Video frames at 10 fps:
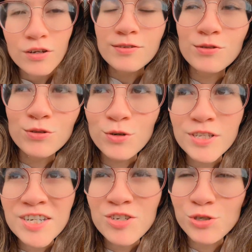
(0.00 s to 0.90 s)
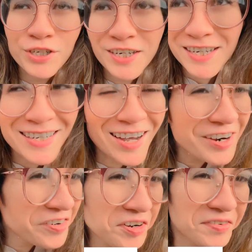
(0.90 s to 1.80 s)
So Todi Zhuki,
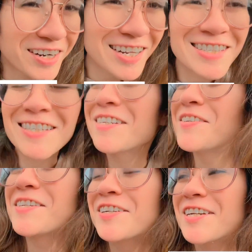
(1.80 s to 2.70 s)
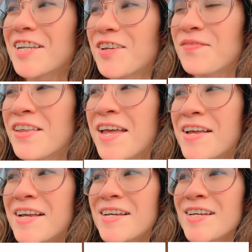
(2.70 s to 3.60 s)
how you pronounce the username,
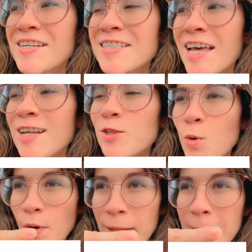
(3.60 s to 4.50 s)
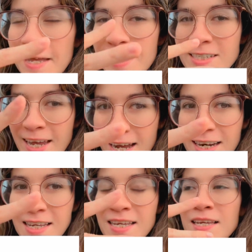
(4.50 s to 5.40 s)
is that Twyla and
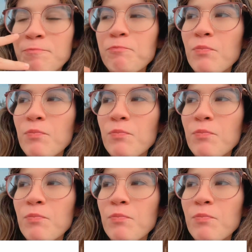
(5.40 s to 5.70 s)
Caddy.